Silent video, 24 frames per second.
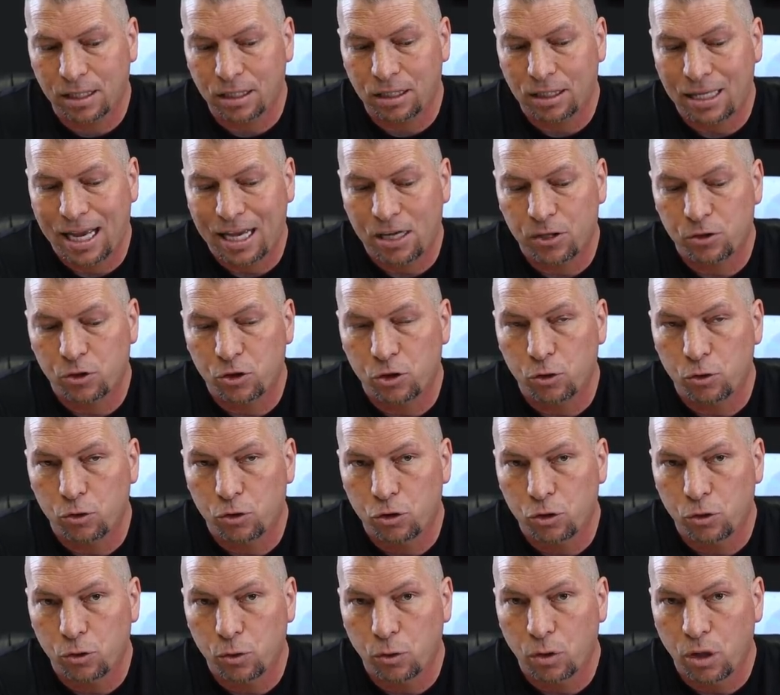allows you
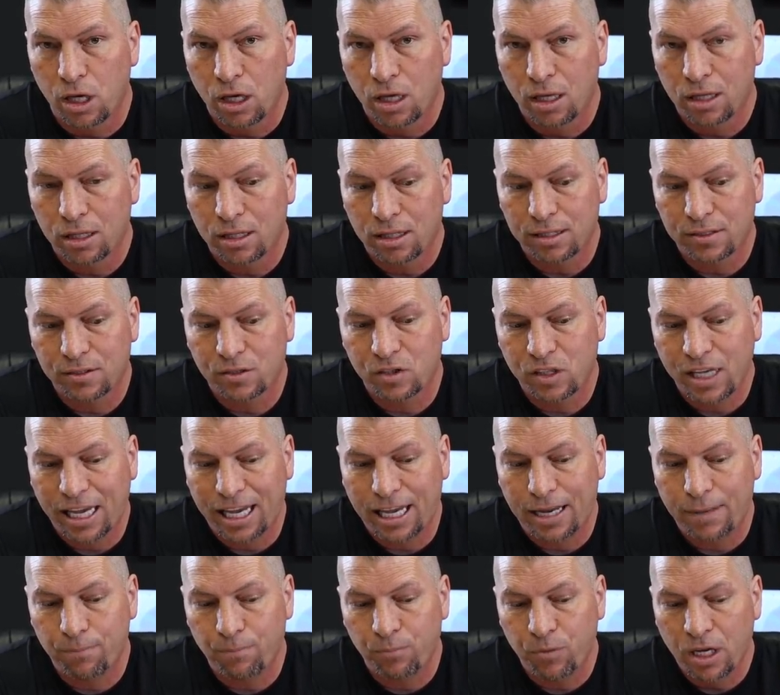to the
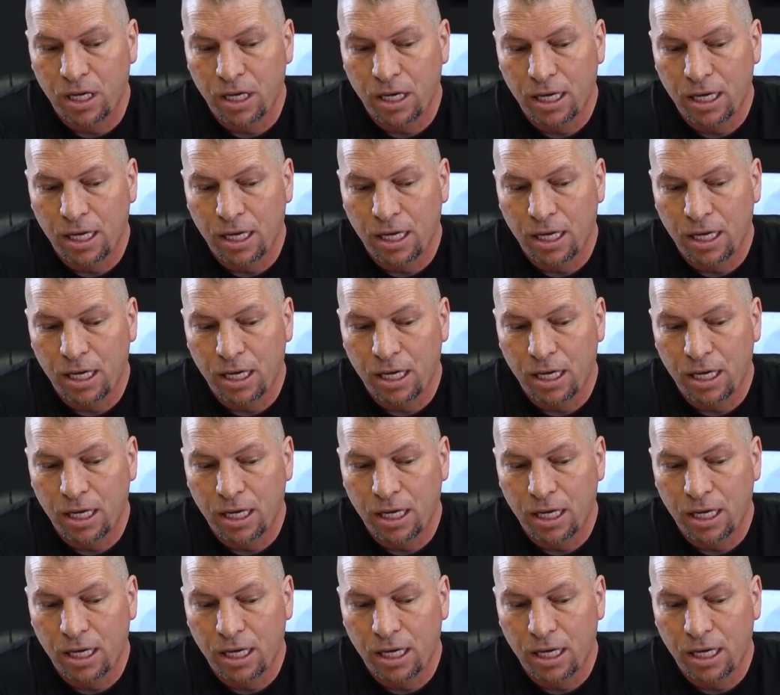same